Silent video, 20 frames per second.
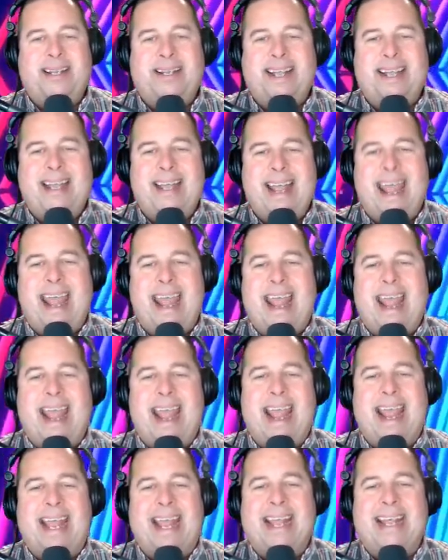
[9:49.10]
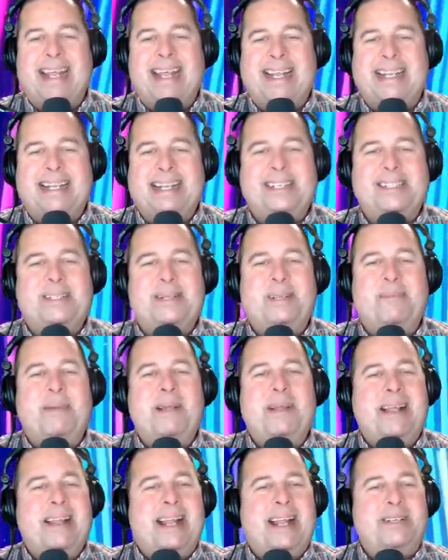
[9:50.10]
Hey, there's some
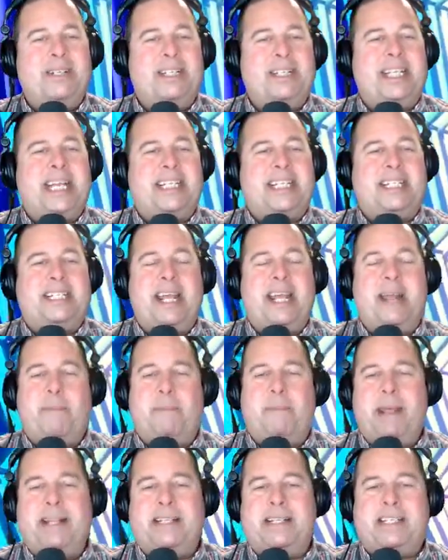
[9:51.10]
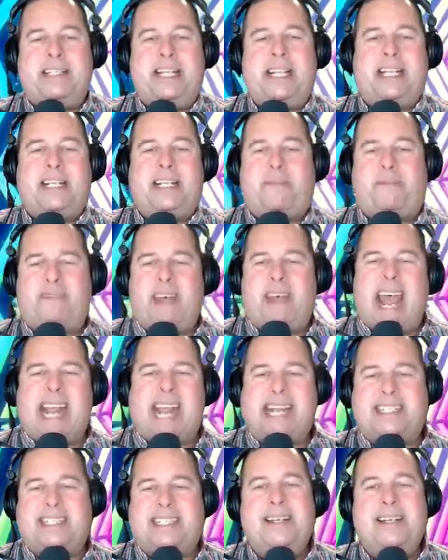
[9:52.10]
there's six tidbits, six
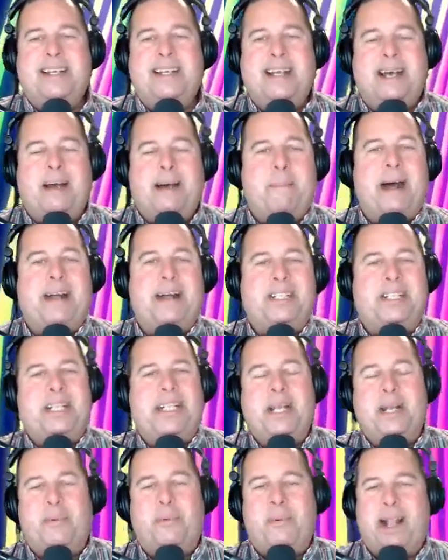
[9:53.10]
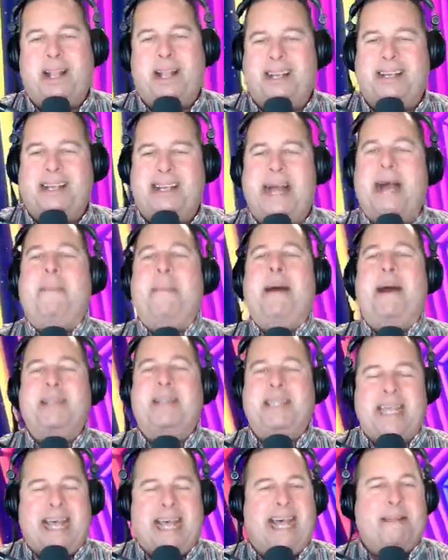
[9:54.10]
facts about Cinderella. How about
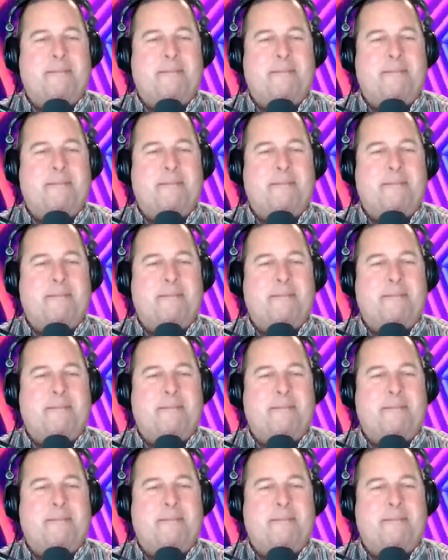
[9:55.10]
that?